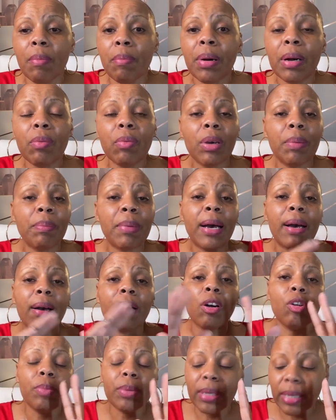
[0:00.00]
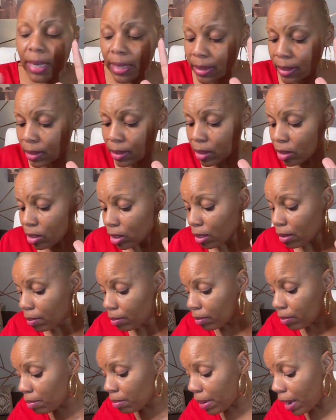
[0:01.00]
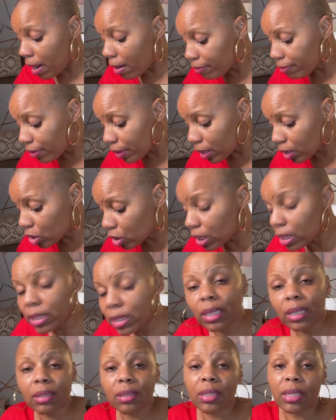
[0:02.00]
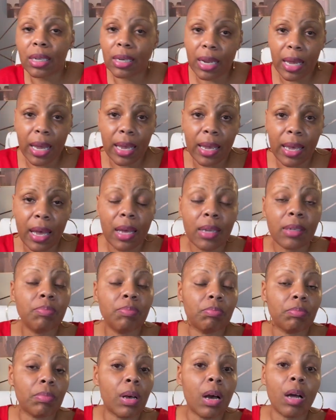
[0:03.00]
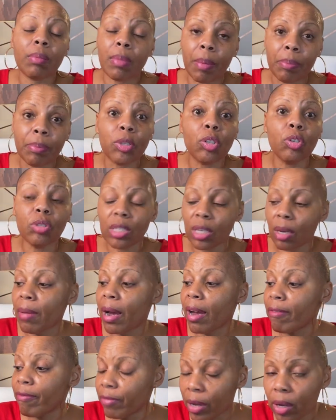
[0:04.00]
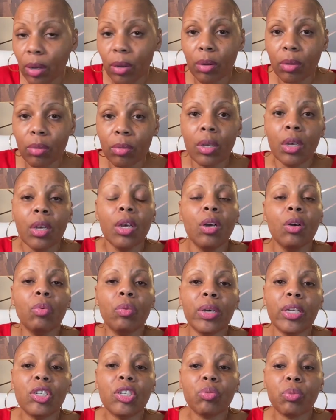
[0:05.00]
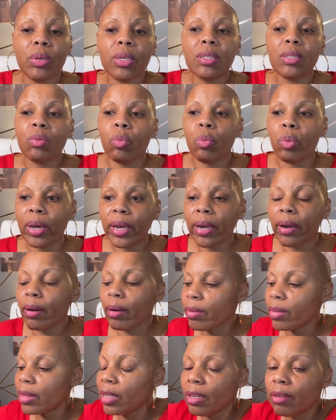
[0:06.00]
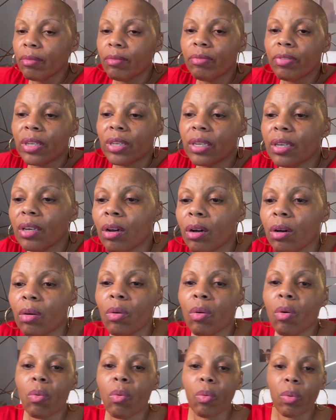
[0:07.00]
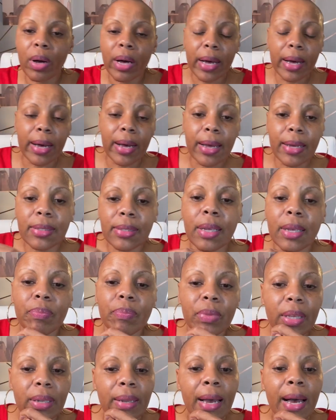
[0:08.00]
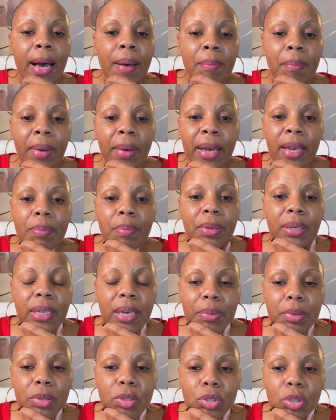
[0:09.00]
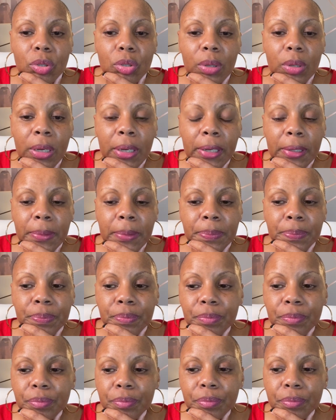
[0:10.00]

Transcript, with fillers: but when my OBS system malfunctioned tonight, I, I'm using my phone, which was where the video was. Now, I might be able to um,